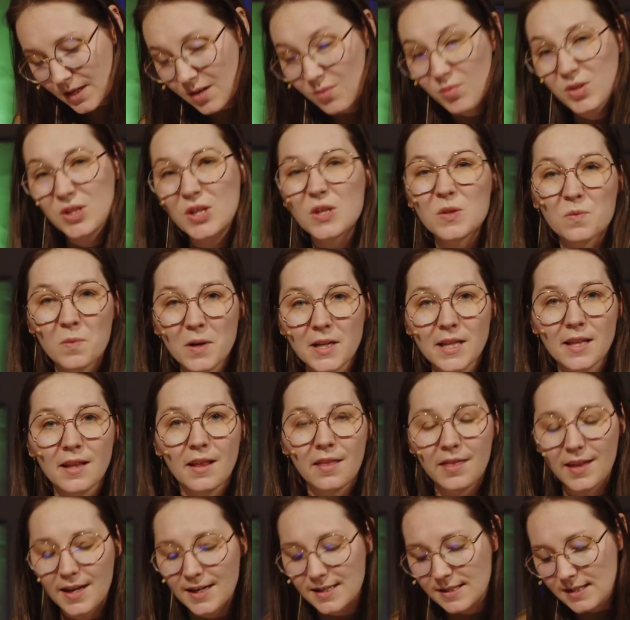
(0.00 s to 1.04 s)
which is one of the
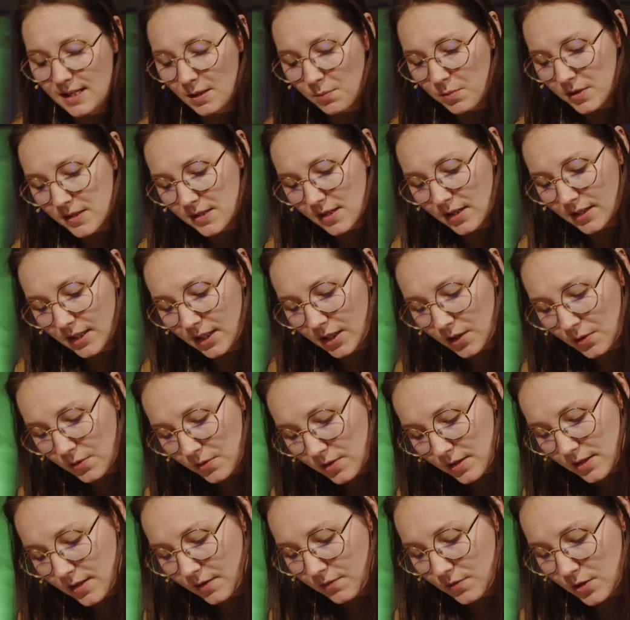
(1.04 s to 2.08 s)
things he was
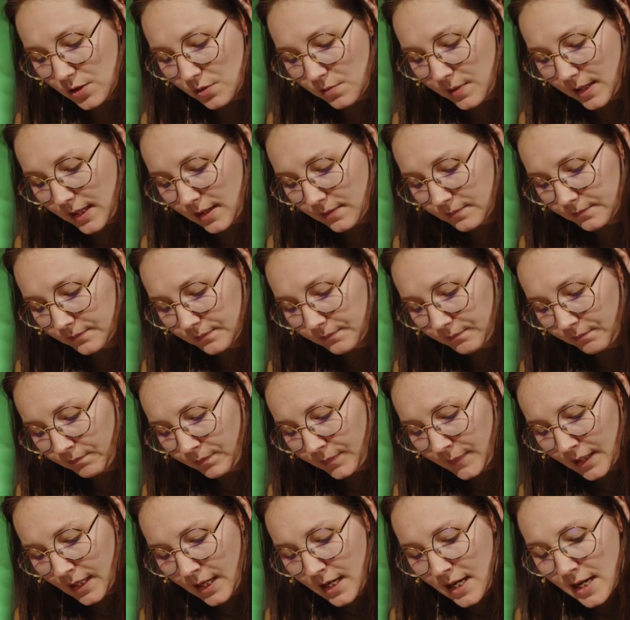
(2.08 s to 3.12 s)
accused of doing.
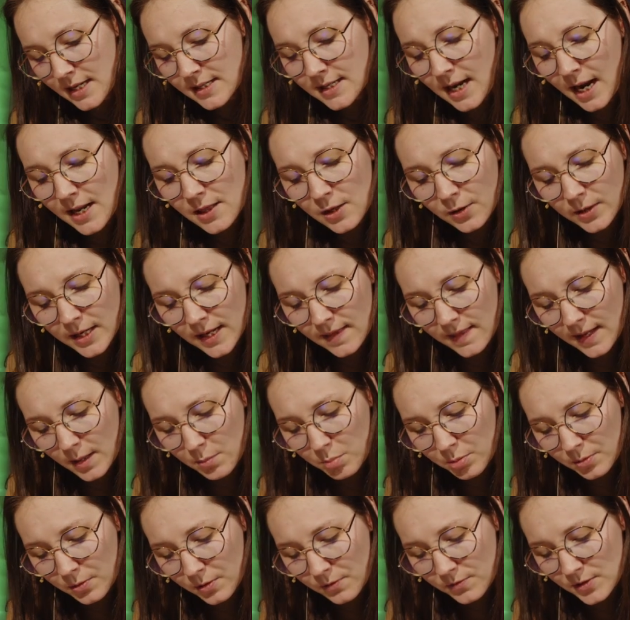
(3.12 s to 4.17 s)
"Neither can they
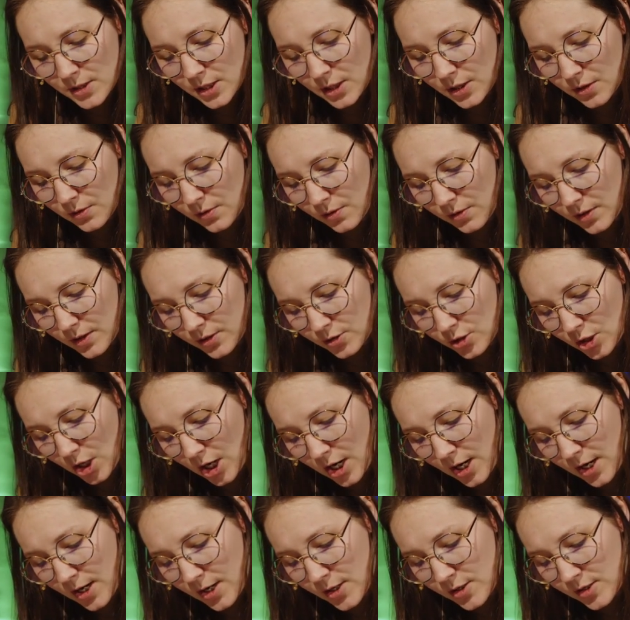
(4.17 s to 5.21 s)
prove to you the
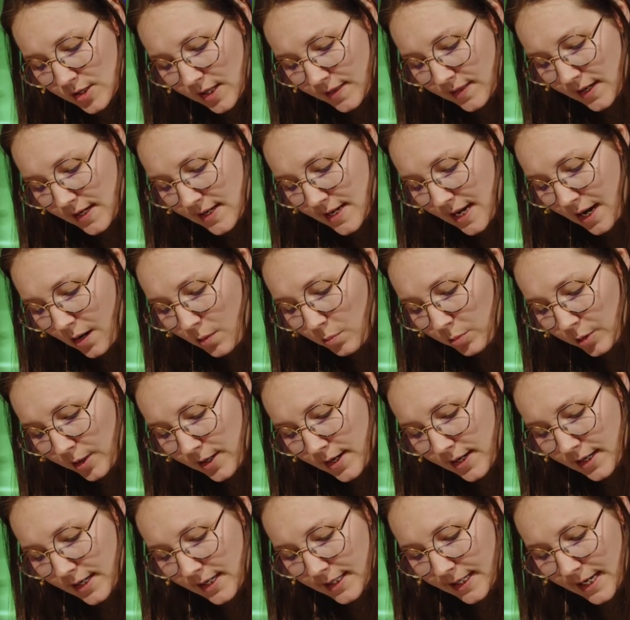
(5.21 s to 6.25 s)
charge that they now
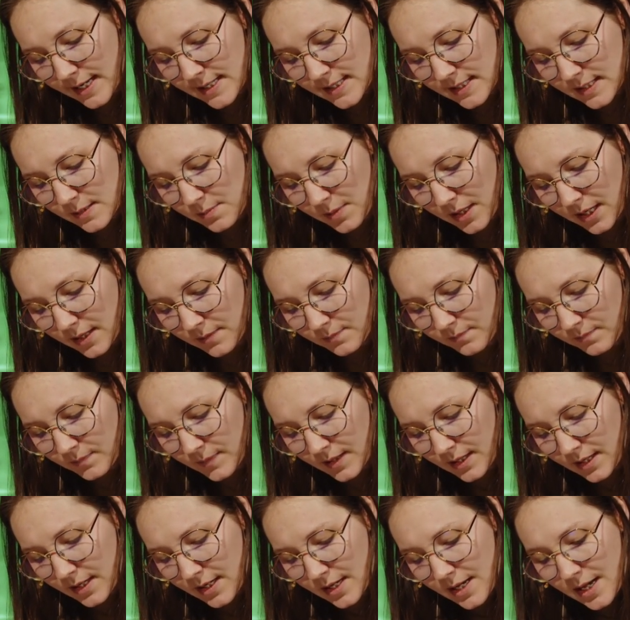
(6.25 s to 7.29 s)
bring against me.
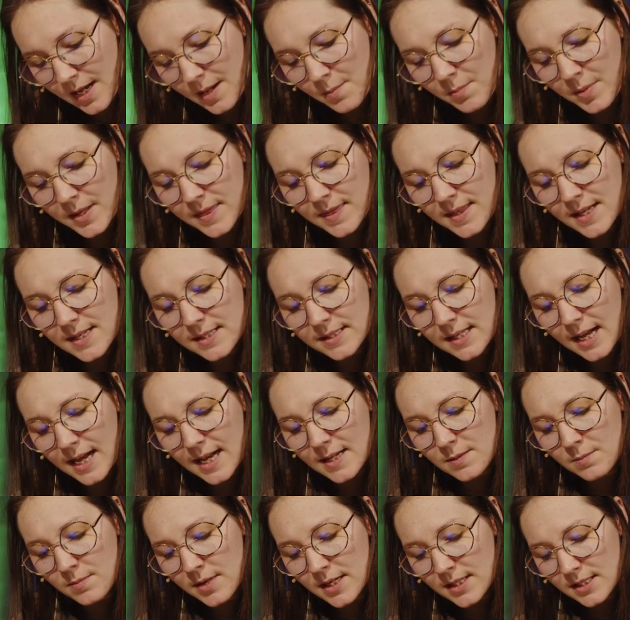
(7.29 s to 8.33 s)
But this I
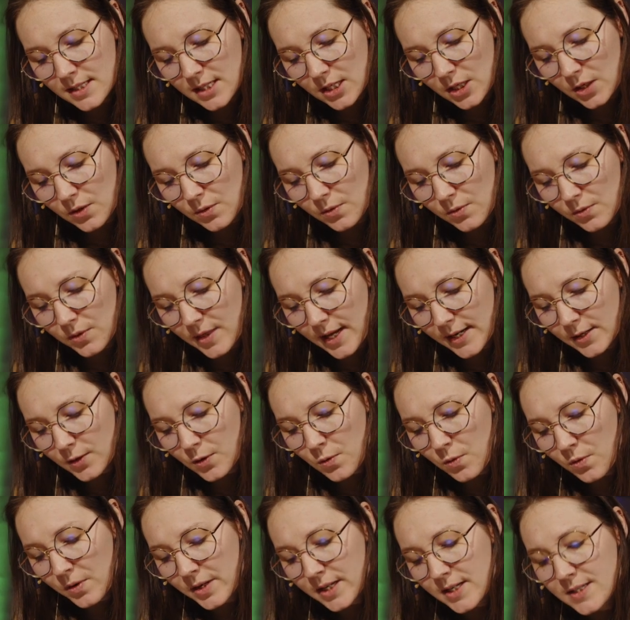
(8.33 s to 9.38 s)
admit to you, that
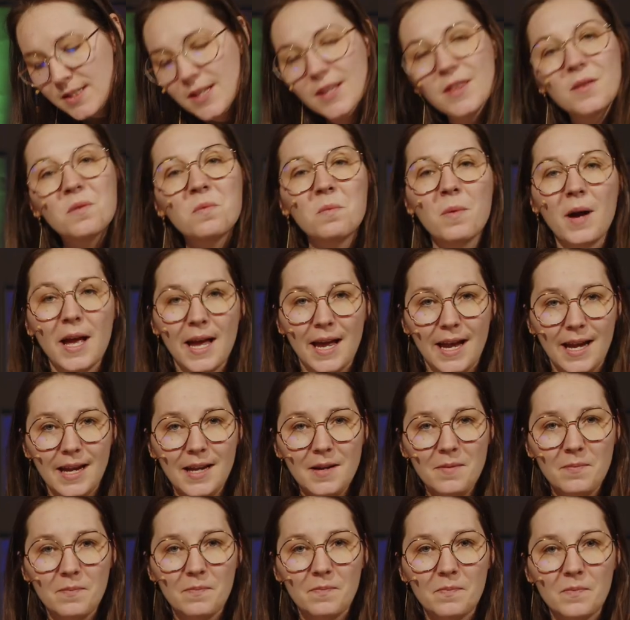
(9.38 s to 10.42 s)
according to the
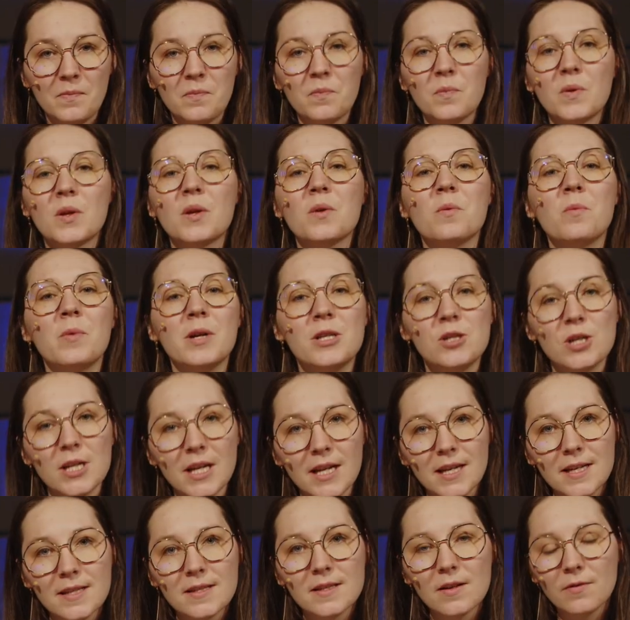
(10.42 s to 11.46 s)
way," which
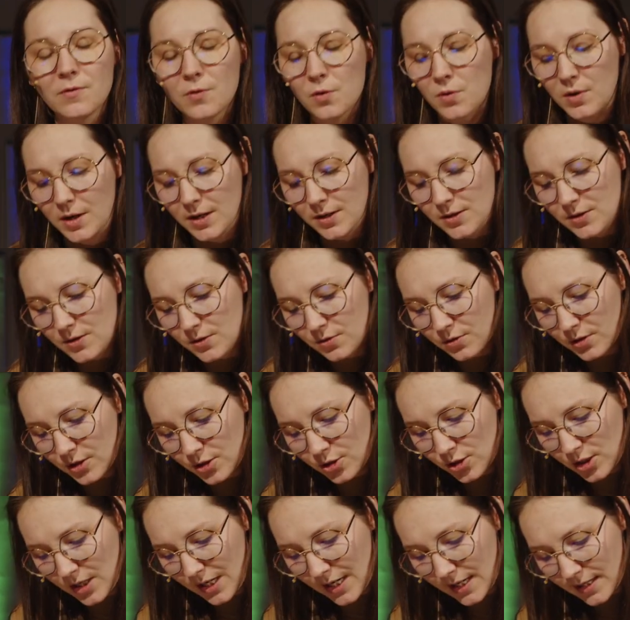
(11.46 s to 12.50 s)
is, of course,
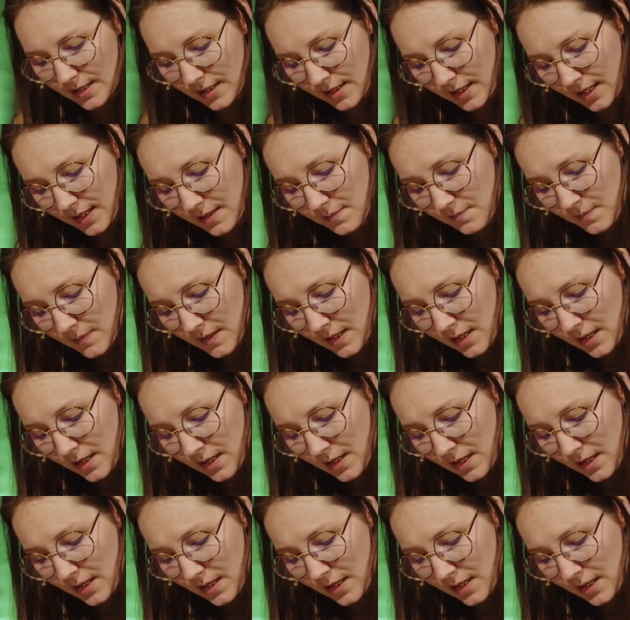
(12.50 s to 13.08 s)
Christianity,